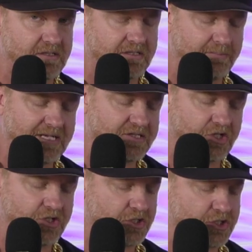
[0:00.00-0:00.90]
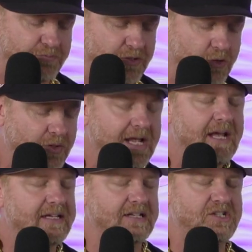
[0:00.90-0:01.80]
domestic dispute,
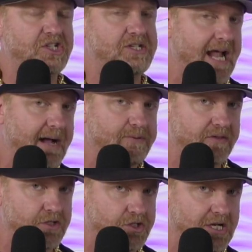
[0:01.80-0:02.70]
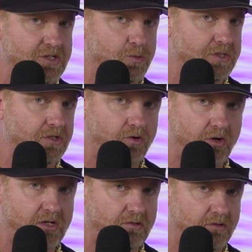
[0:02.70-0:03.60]
gets stabbed in the chest, was in
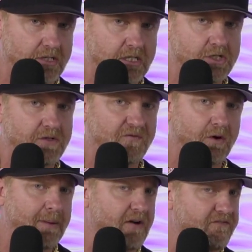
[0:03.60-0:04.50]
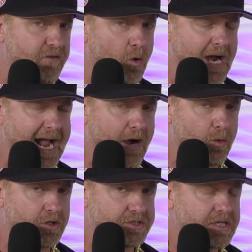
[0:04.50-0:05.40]
critical condition for about 4
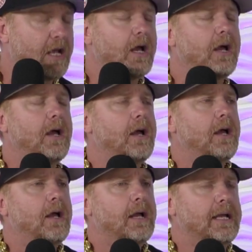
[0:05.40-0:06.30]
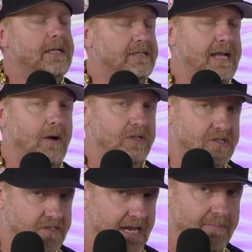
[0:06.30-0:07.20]
hours. He's now in
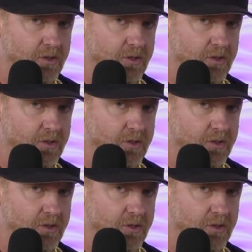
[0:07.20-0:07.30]
stable